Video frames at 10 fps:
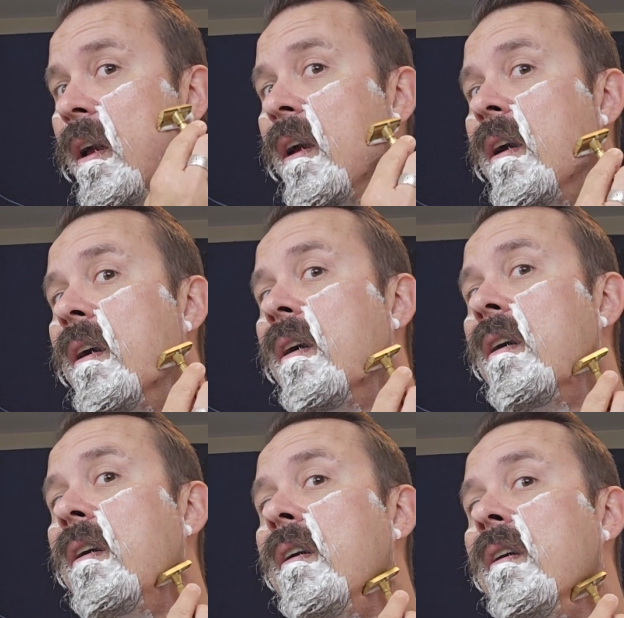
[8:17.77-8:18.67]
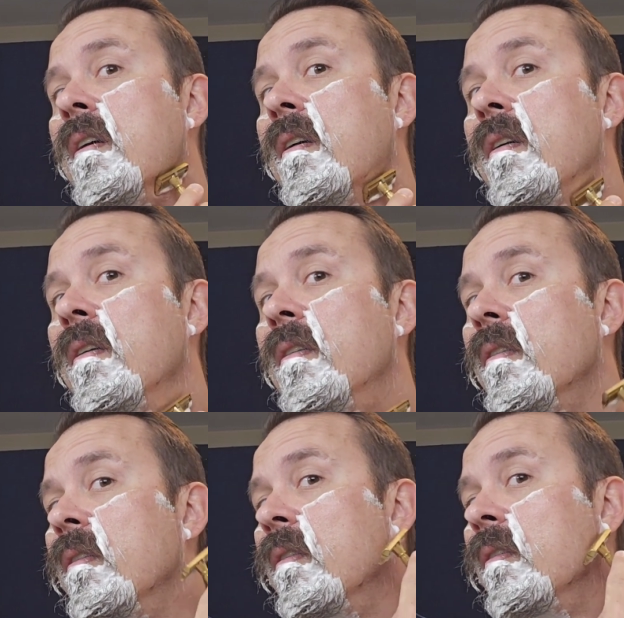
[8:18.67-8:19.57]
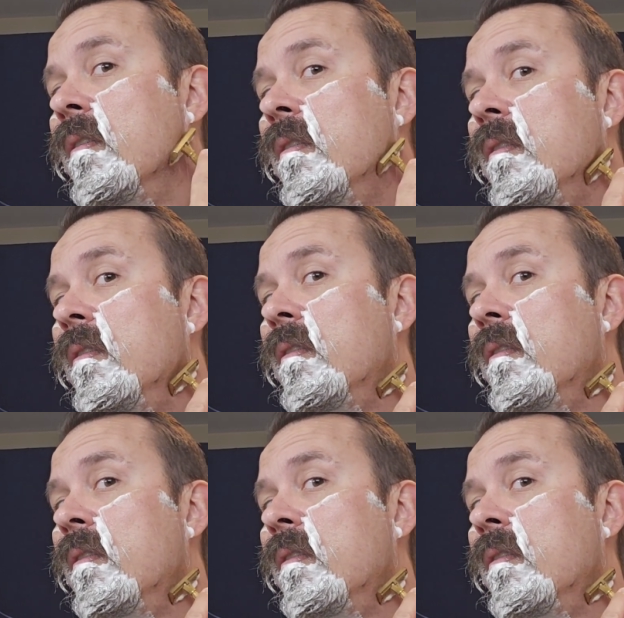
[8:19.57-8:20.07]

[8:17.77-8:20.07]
[no speech]